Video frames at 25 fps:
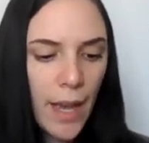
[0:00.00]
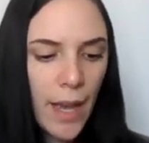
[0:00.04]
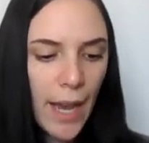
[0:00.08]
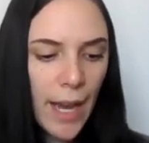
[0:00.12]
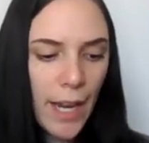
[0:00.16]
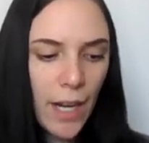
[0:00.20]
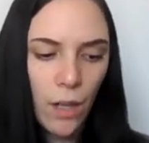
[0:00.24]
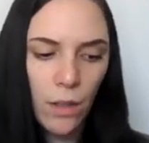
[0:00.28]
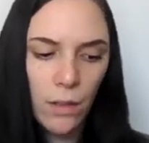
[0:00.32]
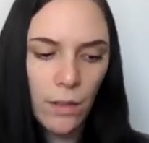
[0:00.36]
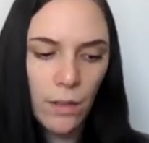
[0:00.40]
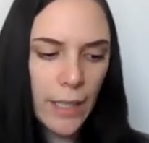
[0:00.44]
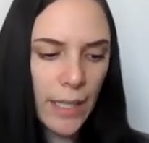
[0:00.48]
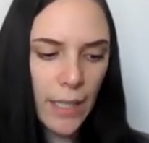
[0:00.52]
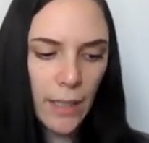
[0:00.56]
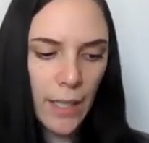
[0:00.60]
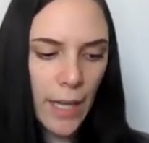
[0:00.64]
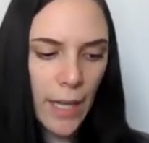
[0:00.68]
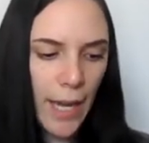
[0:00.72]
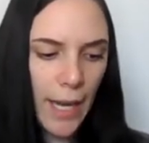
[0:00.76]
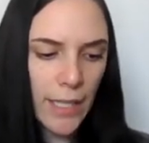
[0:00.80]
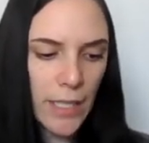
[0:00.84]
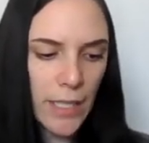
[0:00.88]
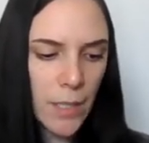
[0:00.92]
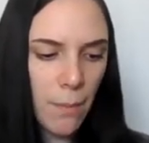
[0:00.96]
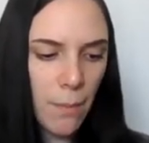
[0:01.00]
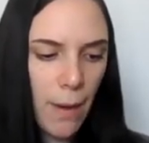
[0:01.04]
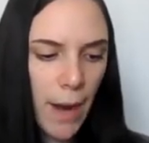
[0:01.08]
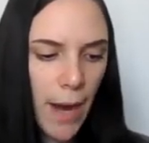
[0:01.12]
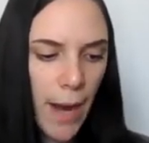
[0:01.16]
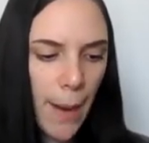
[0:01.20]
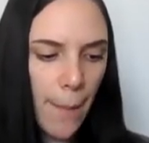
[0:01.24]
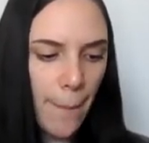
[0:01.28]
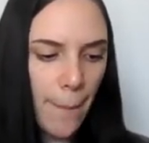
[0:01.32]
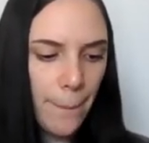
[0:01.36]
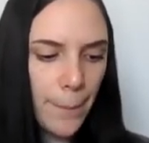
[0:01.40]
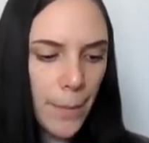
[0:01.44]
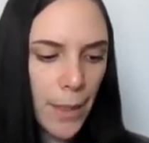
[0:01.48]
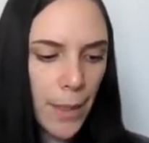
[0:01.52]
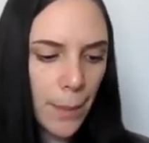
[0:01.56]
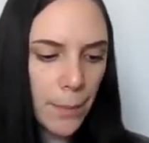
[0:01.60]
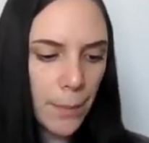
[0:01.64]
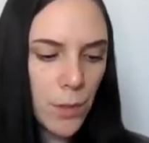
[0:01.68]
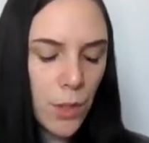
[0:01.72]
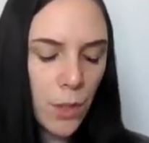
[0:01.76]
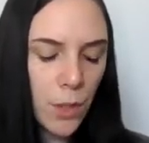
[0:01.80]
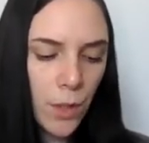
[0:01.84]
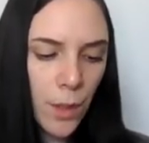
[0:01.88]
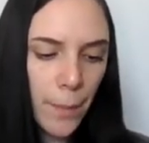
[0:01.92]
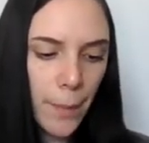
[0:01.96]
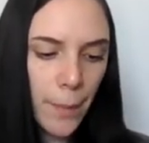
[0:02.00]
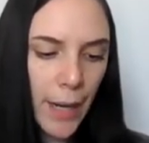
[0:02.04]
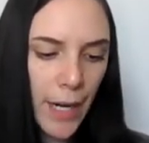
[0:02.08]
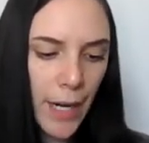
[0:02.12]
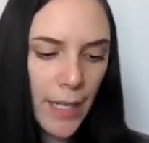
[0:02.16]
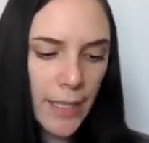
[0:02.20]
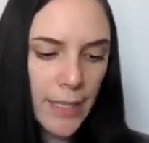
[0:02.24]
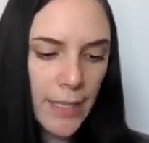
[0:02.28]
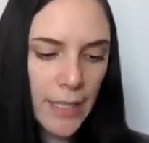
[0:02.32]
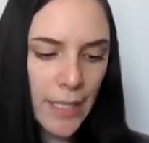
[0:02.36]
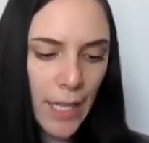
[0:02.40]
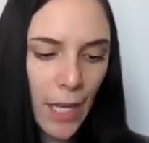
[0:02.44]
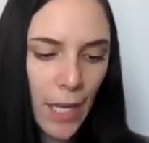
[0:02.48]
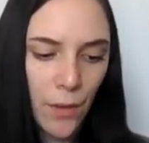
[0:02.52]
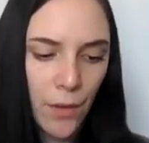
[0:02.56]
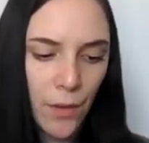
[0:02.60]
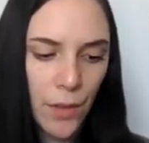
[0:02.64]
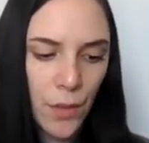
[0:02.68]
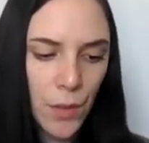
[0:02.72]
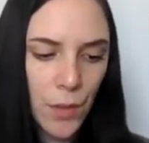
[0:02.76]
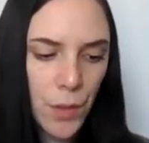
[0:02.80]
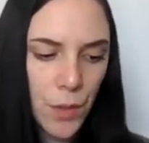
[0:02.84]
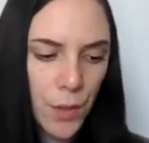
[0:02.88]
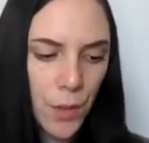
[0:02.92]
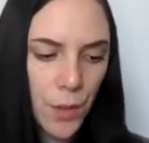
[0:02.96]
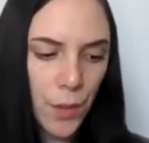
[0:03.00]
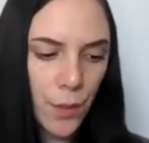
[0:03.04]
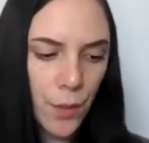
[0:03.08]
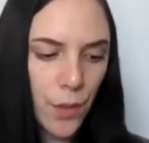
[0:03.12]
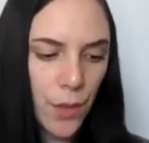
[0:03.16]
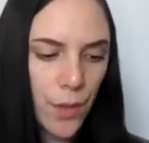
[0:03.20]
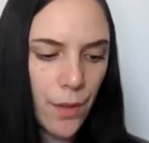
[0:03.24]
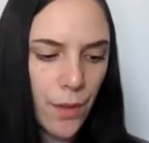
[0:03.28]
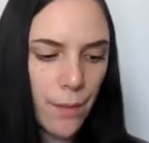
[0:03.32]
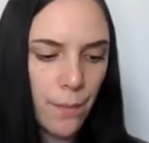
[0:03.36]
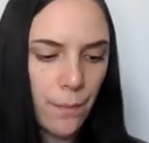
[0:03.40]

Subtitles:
I don't like lying to Mom, but I'm too embarrassed to tell her the truth.